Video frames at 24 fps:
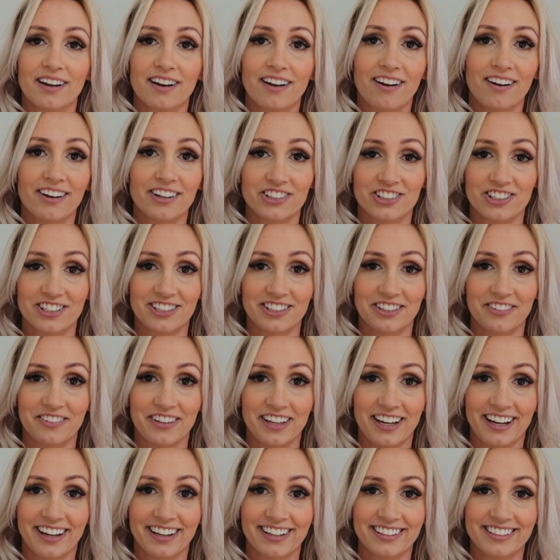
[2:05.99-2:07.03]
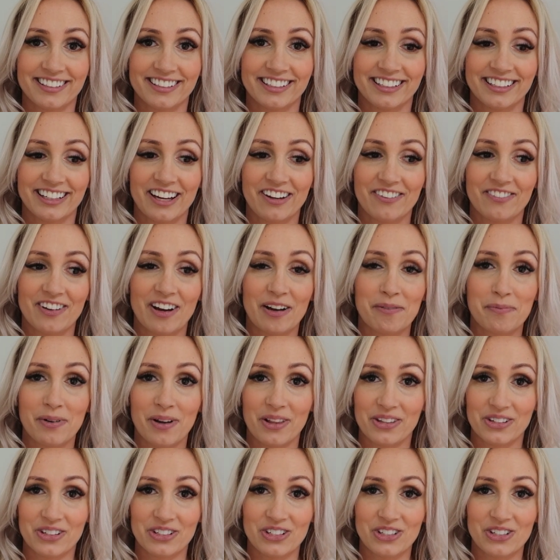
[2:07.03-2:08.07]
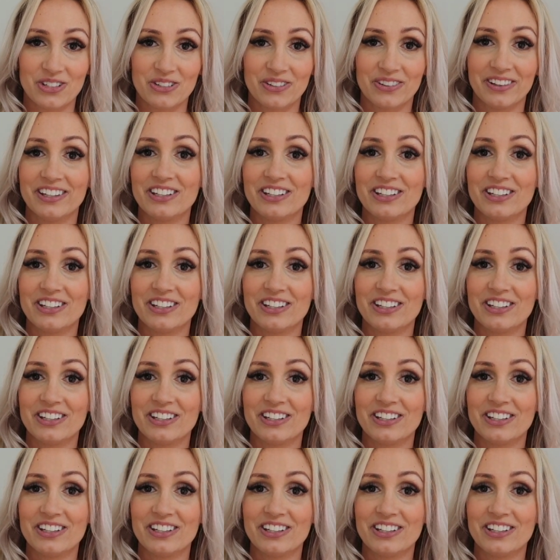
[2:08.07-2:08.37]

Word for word: conscious of that, if that bothers you,